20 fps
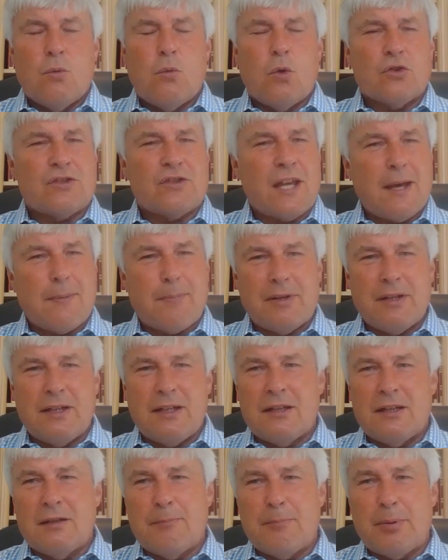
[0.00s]
What's
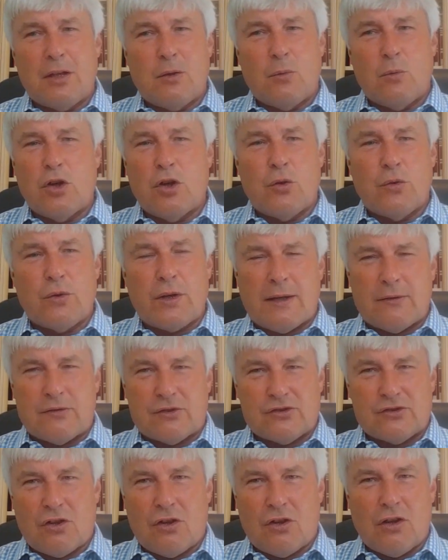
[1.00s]
happening in the bigger world
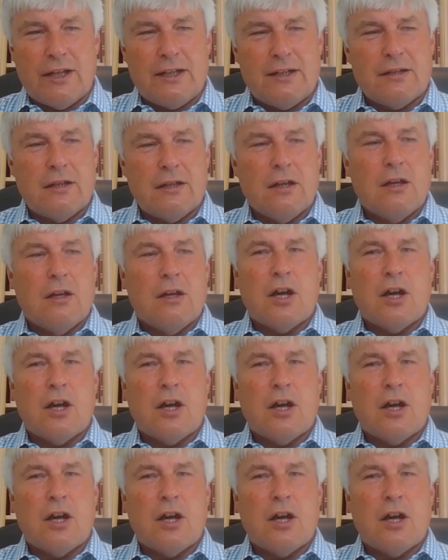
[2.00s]
outside?